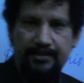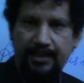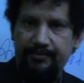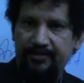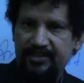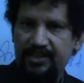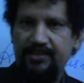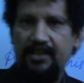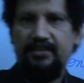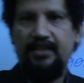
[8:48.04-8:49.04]
the
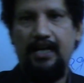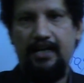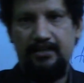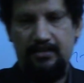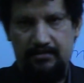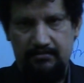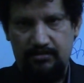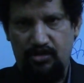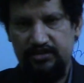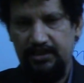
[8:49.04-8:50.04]
fixators are
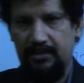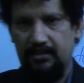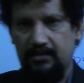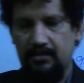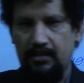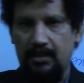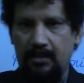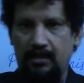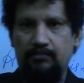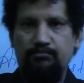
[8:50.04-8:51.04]
crossing
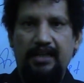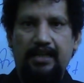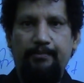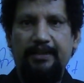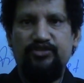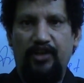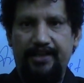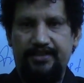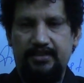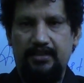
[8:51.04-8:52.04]
multiple
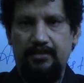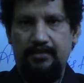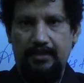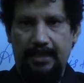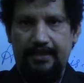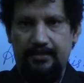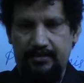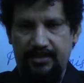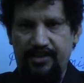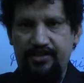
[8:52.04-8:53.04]
joints like
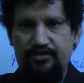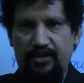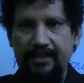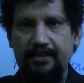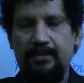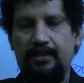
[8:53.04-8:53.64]
the wrist joint,